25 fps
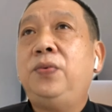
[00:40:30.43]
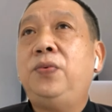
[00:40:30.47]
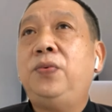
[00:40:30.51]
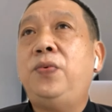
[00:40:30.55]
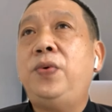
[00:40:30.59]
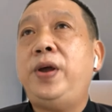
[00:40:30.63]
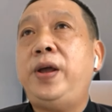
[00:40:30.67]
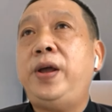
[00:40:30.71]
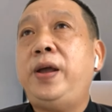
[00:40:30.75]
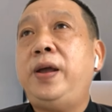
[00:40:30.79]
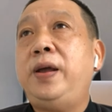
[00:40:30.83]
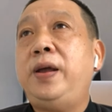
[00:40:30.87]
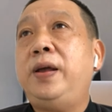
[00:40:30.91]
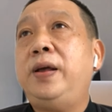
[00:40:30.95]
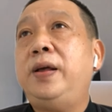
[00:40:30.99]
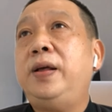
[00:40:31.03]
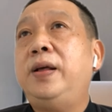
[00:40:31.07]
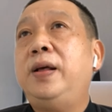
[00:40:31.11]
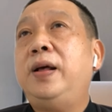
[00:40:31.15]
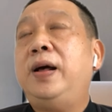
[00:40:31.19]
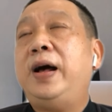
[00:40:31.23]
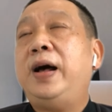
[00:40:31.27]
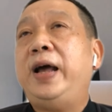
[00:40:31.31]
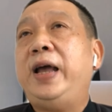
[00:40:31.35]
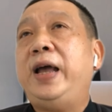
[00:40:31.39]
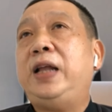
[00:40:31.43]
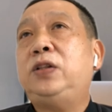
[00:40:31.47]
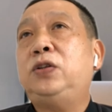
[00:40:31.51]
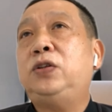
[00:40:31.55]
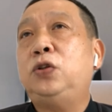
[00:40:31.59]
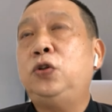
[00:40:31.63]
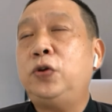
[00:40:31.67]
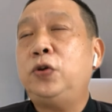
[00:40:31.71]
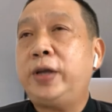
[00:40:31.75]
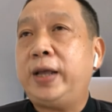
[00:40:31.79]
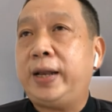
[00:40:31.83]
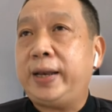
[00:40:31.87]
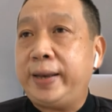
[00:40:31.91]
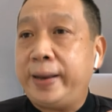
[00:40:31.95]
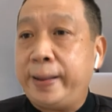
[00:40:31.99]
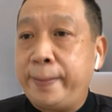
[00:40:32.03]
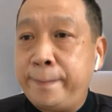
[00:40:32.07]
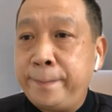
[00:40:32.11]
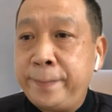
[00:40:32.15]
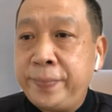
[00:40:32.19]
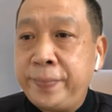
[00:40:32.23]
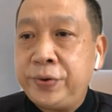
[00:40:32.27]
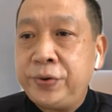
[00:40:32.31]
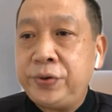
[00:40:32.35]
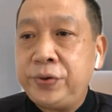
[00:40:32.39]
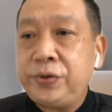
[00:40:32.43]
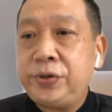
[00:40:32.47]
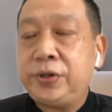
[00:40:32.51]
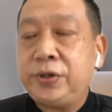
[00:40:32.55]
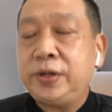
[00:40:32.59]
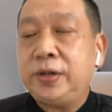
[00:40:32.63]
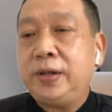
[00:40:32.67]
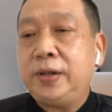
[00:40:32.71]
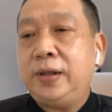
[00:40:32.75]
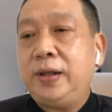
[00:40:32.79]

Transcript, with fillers: where I have to look at numbers,